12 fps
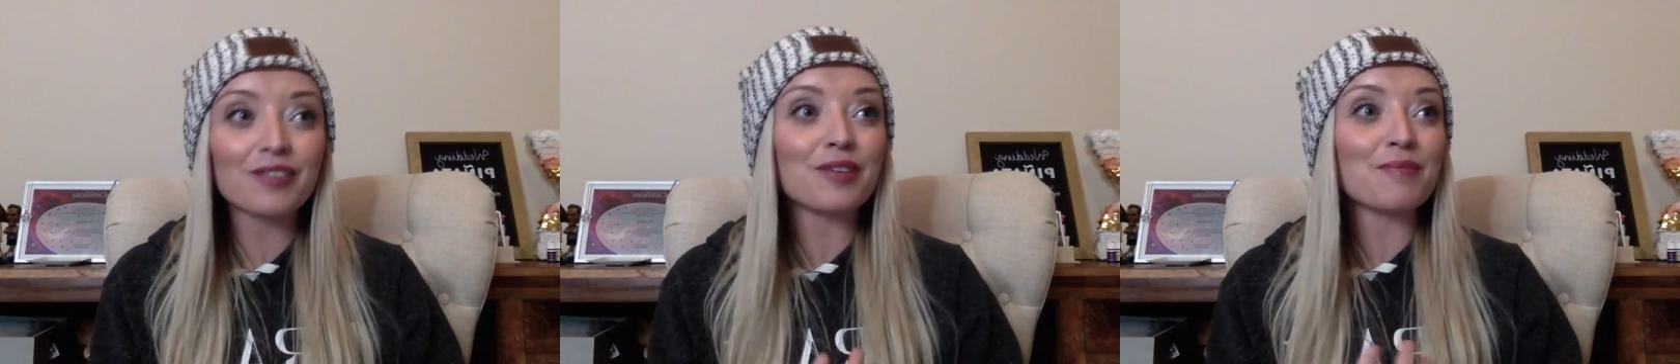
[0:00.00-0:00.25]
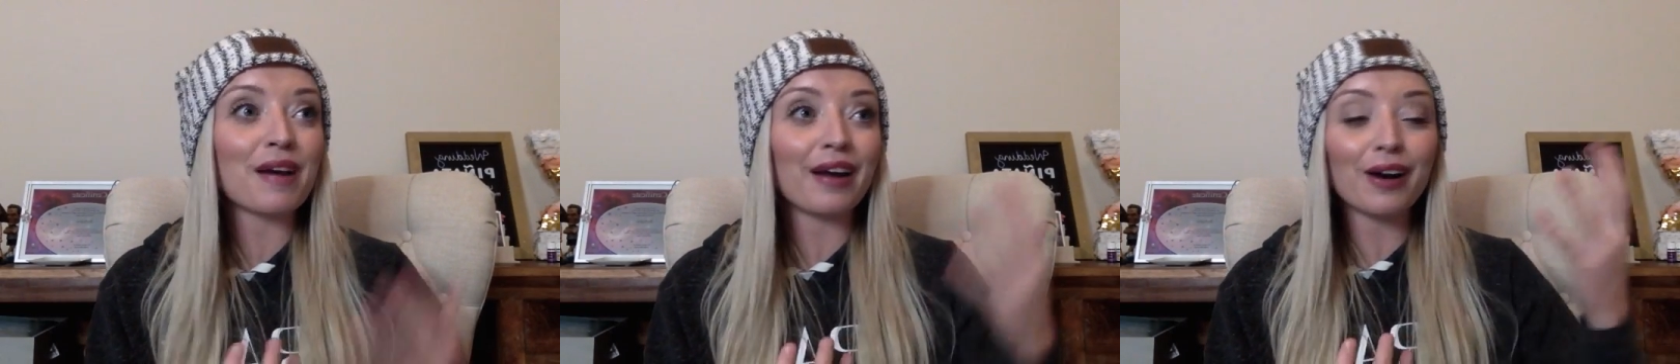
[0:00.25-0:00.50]

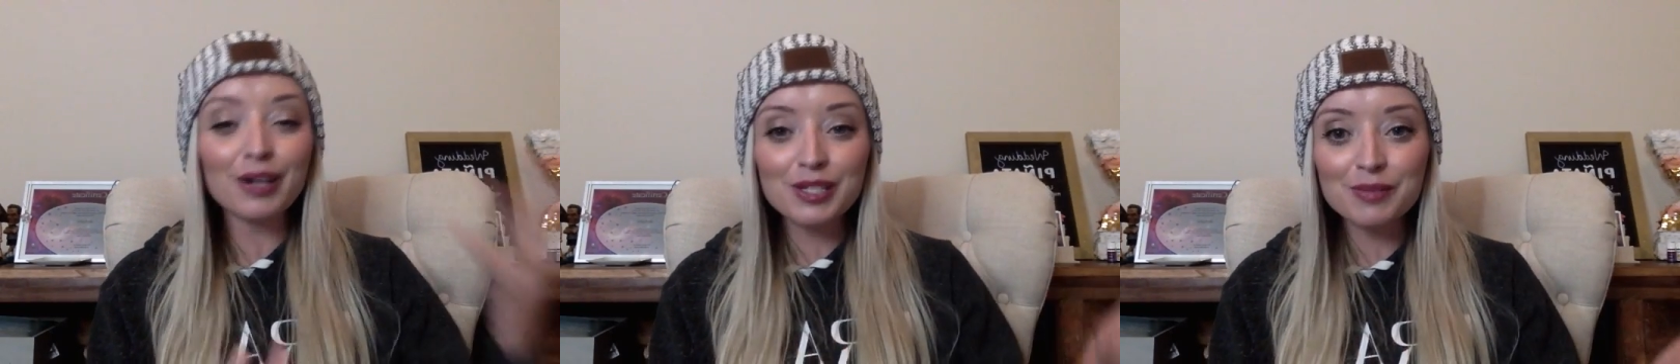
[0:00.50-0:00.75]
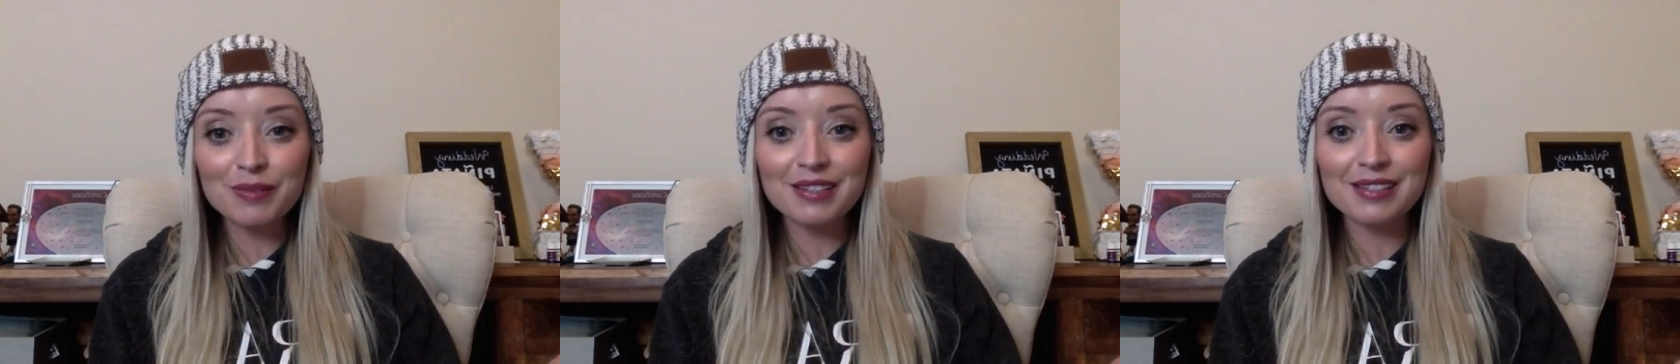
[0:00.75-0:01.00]
in my
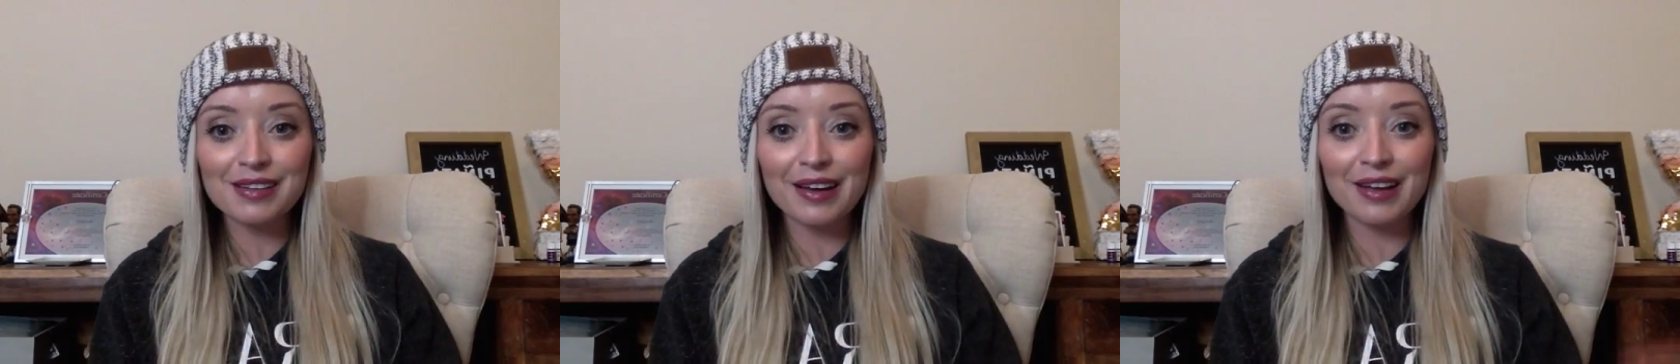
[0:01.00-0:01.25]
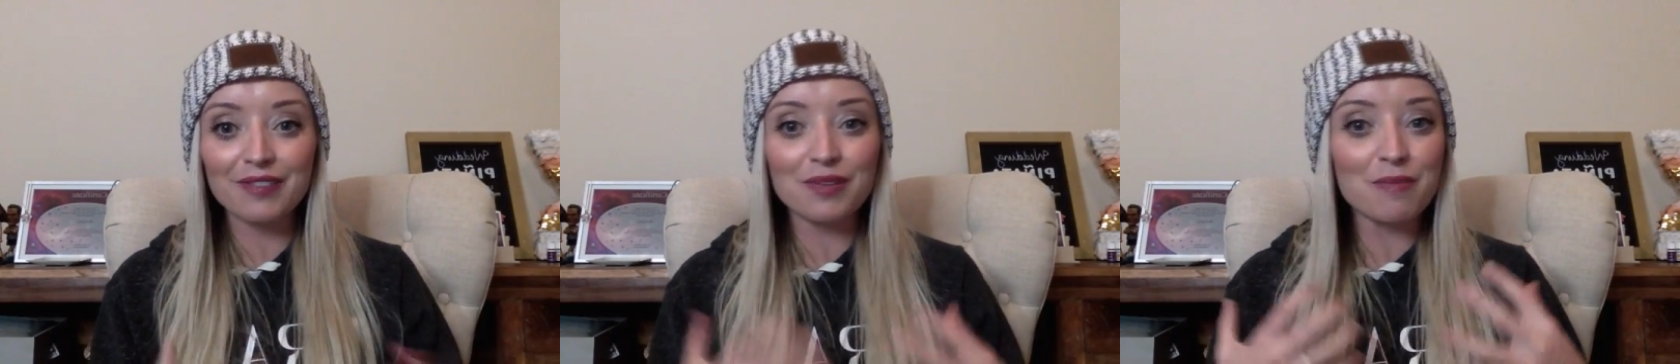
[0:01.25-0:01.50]
husband's
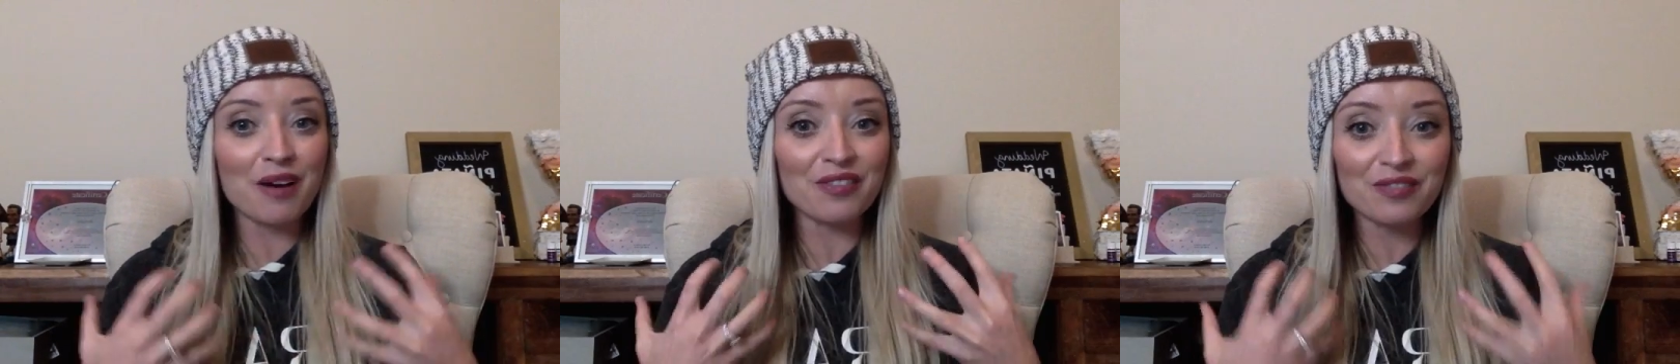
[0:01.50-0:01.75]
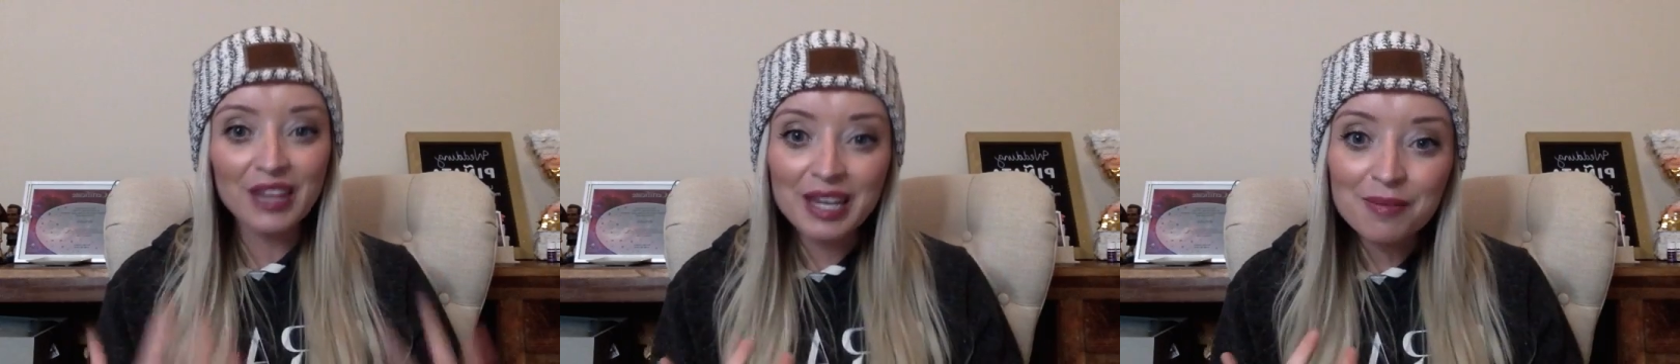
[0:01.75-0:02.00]
life, in my
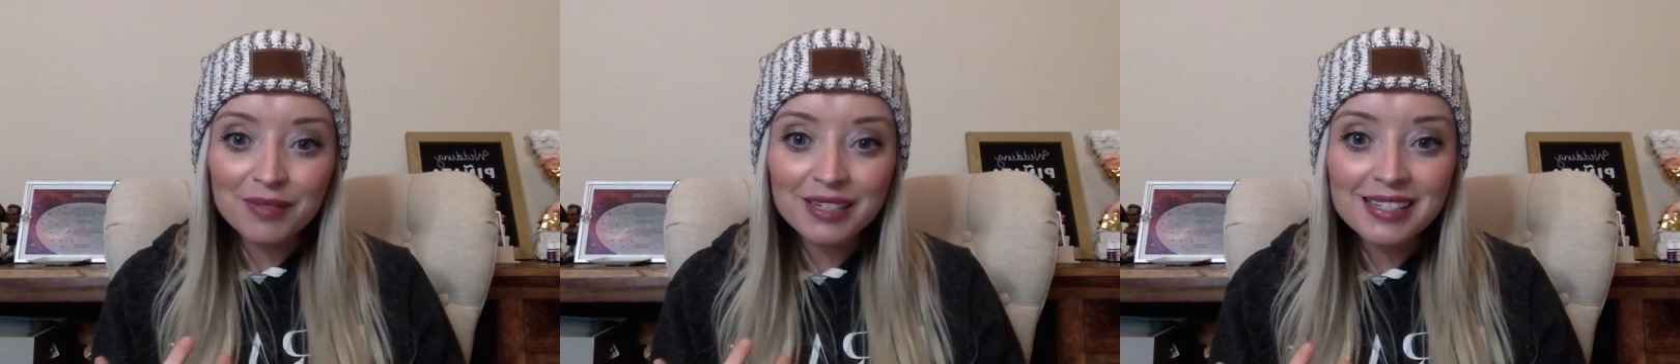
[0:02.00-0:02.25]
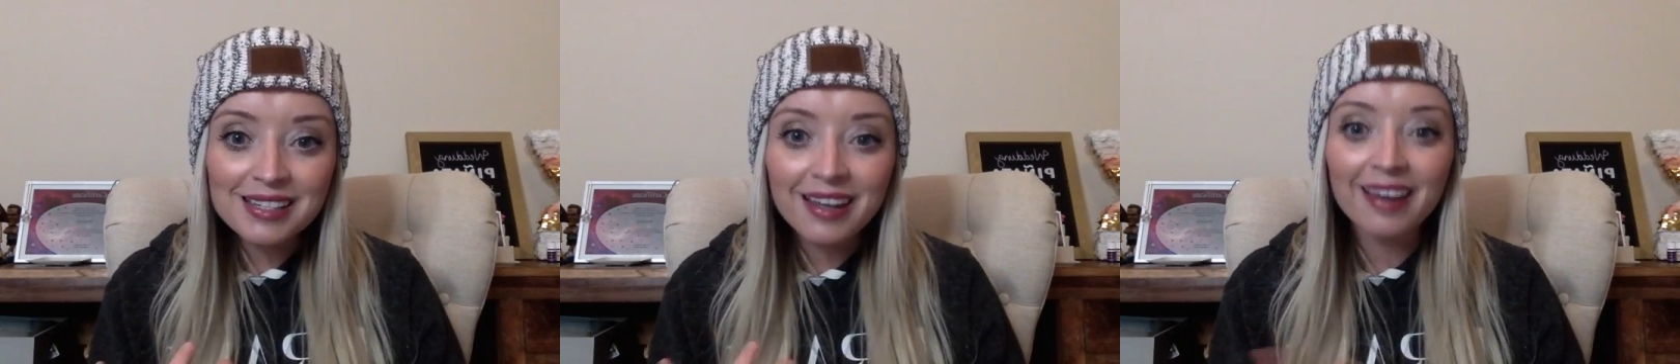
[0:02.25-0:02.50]

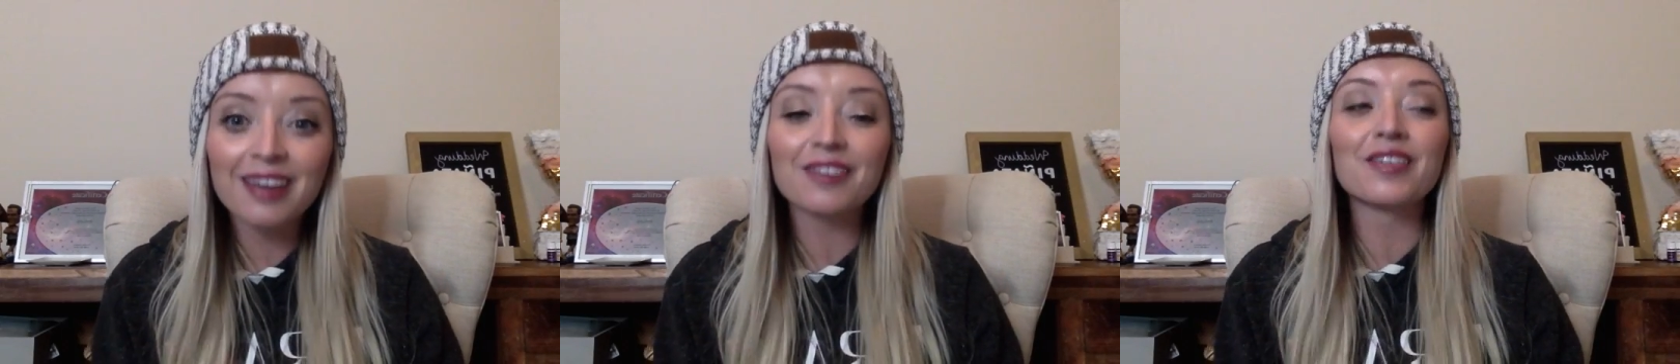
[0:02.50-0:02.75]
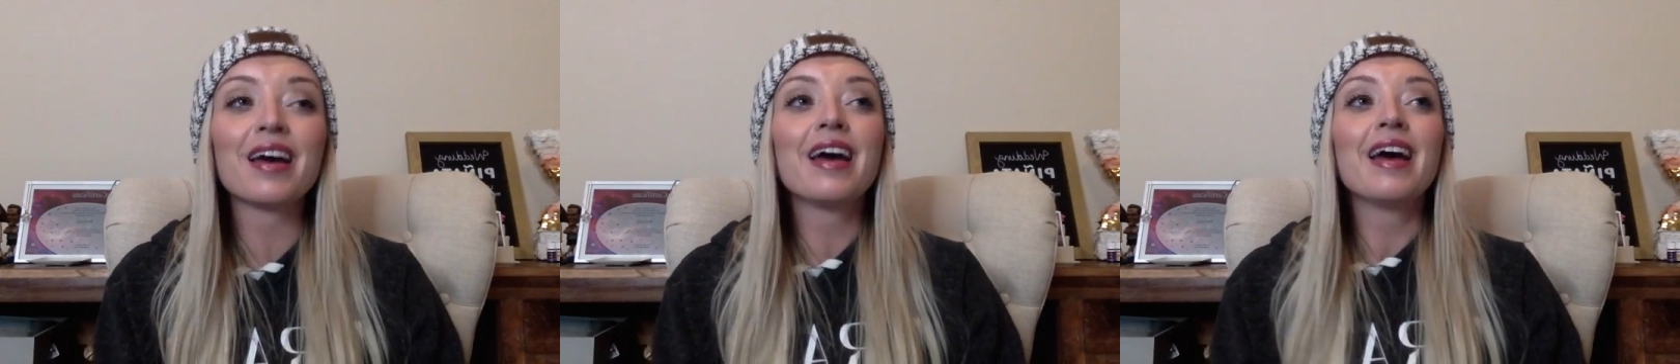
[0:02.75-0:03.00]
family's life.